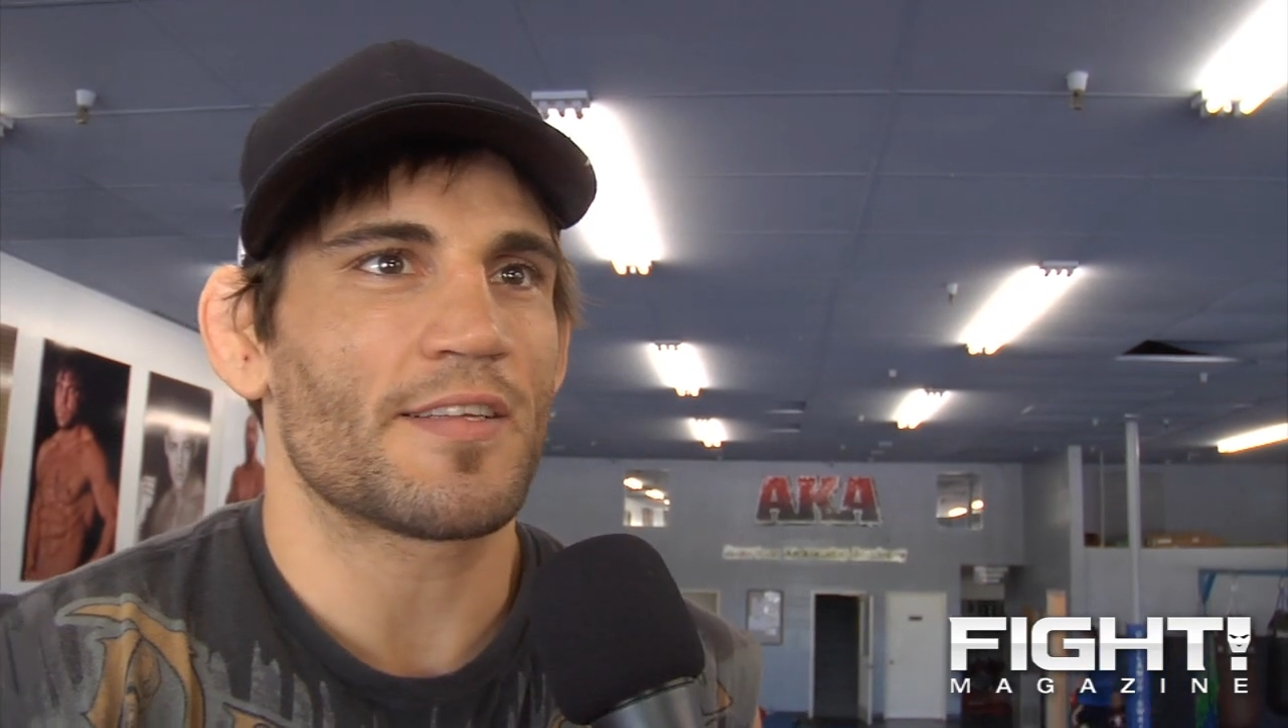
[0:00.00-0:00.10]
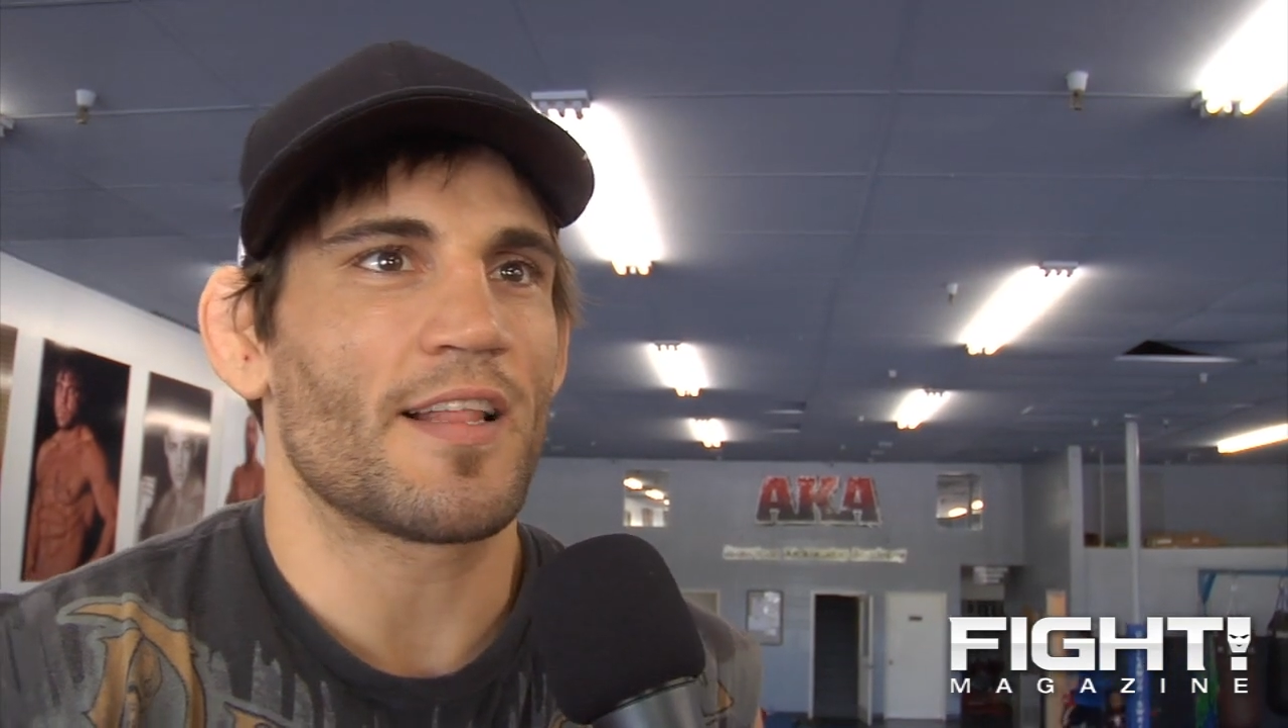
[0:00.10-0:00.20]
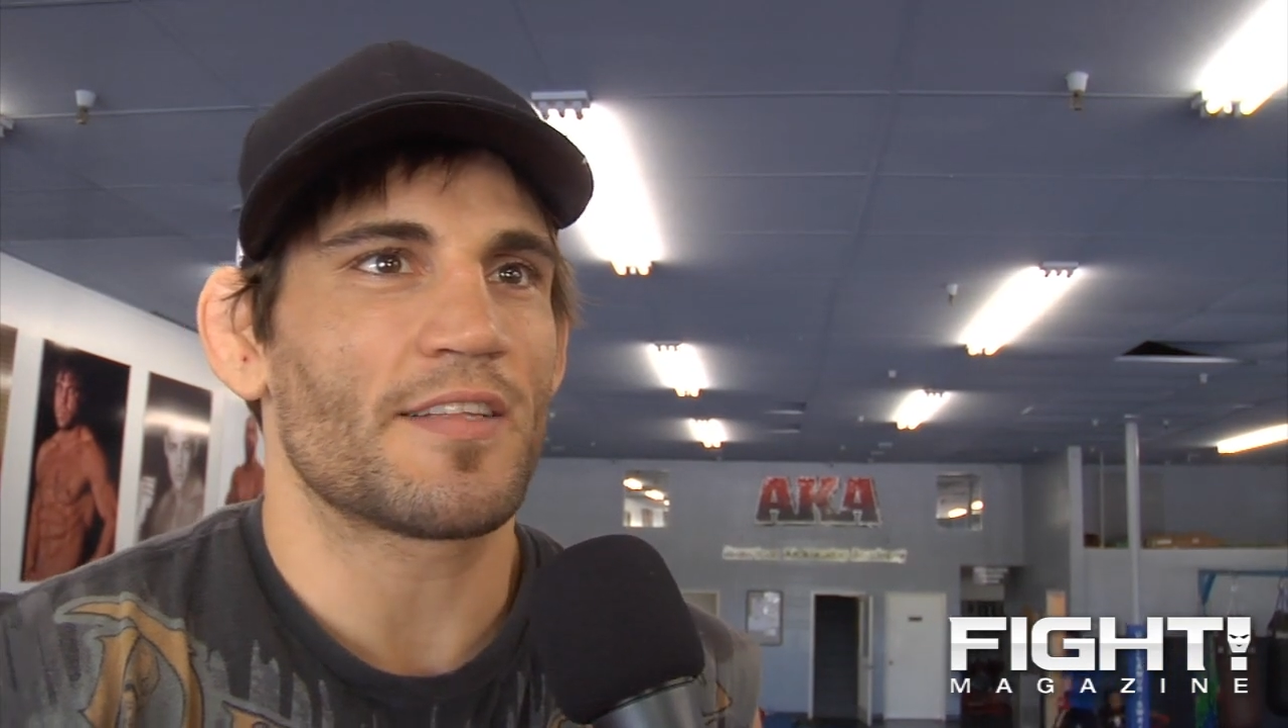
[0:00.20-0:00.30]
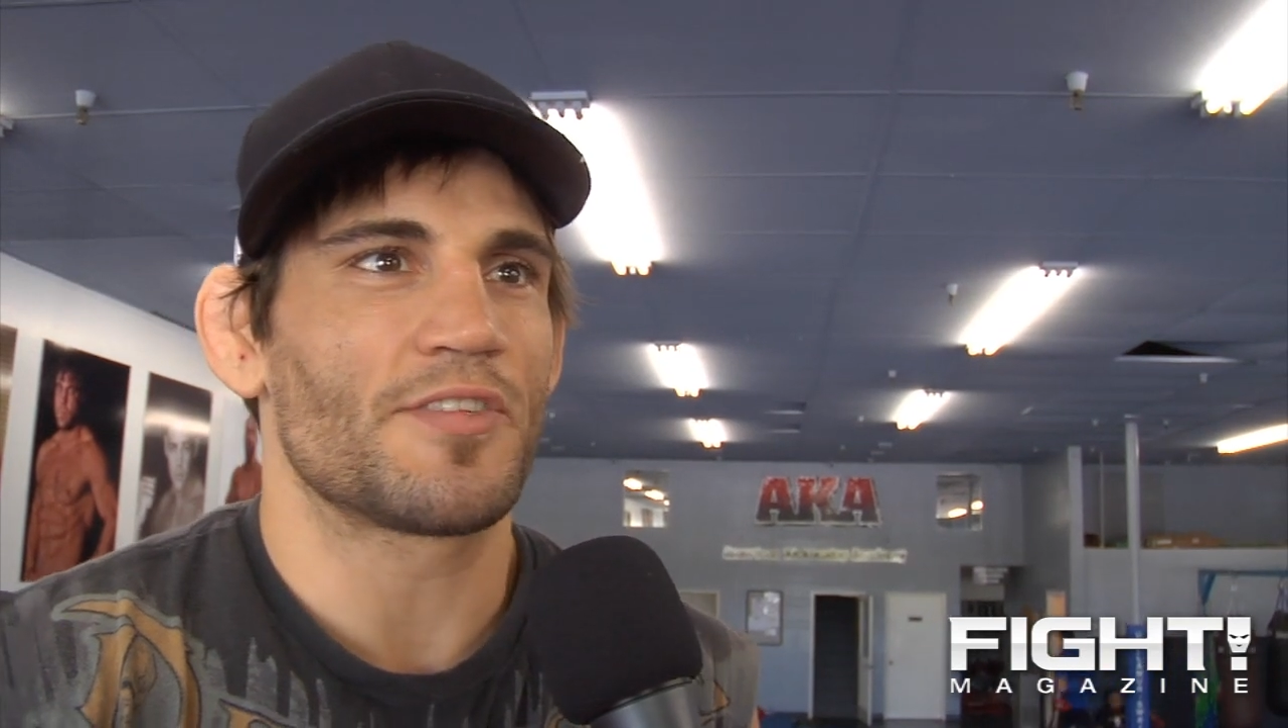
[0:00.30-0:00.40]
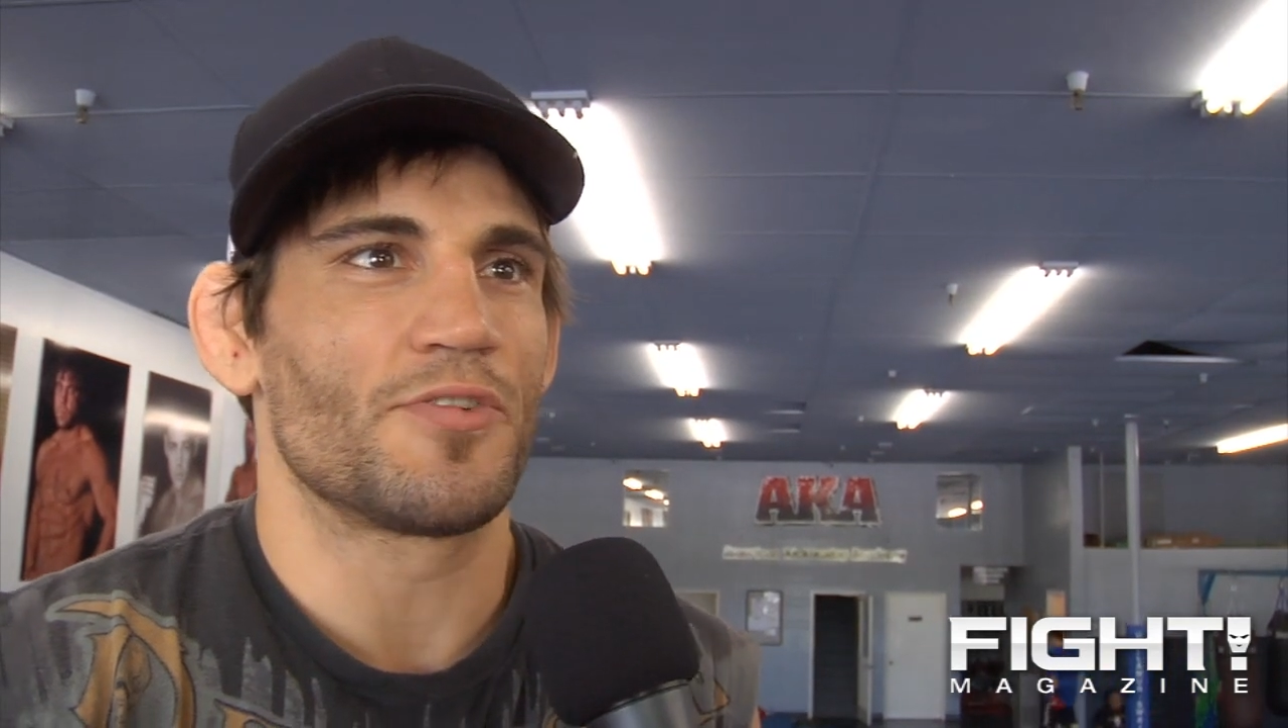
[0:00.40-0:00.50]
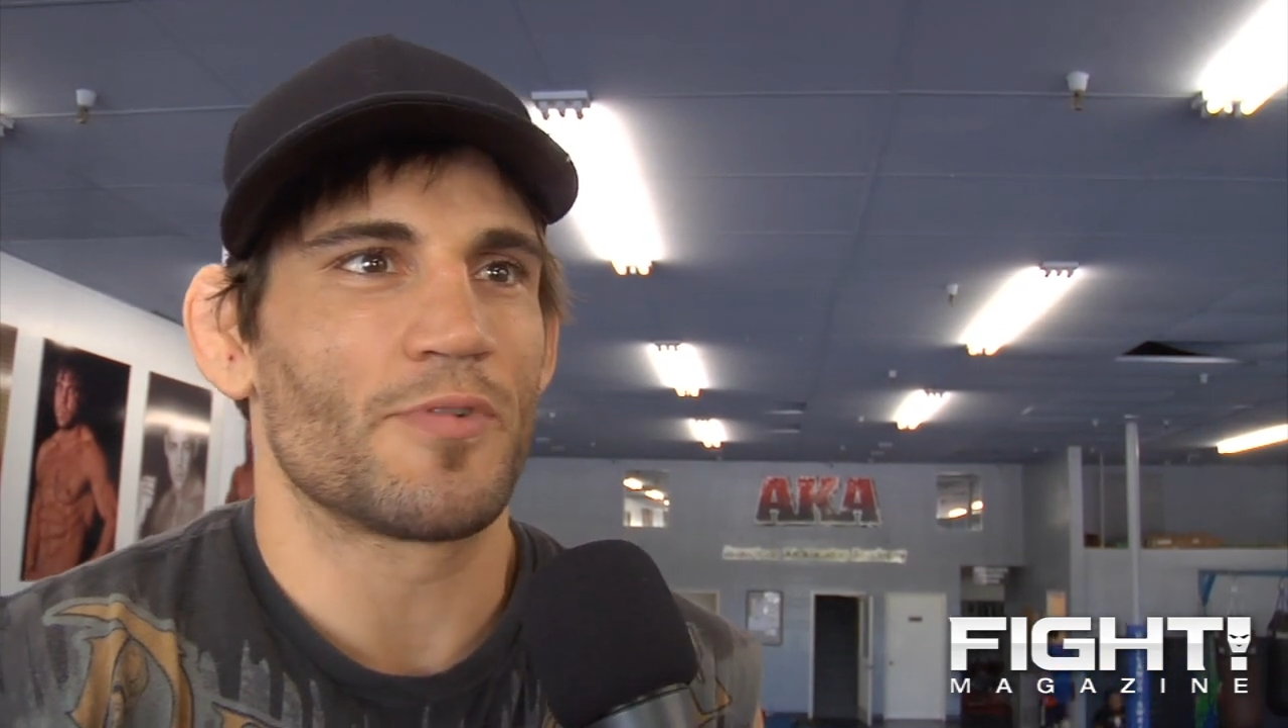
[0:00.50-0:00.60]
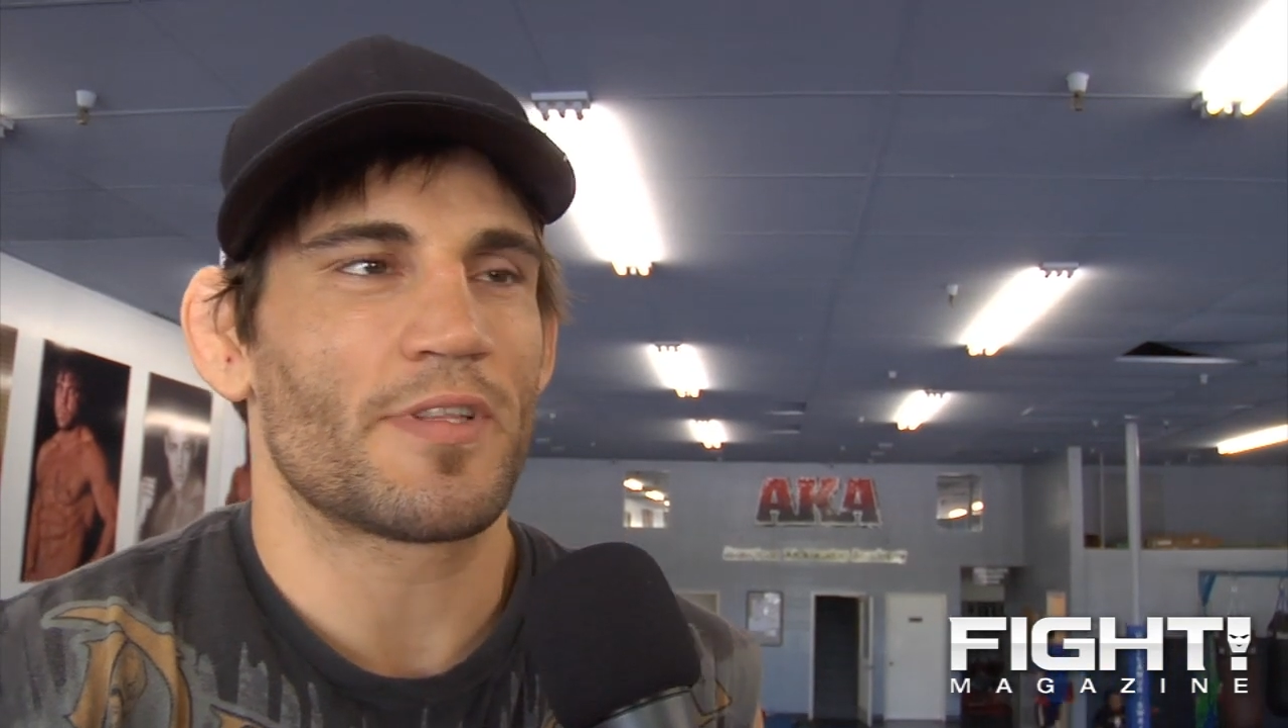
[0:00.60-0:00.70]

a lot to do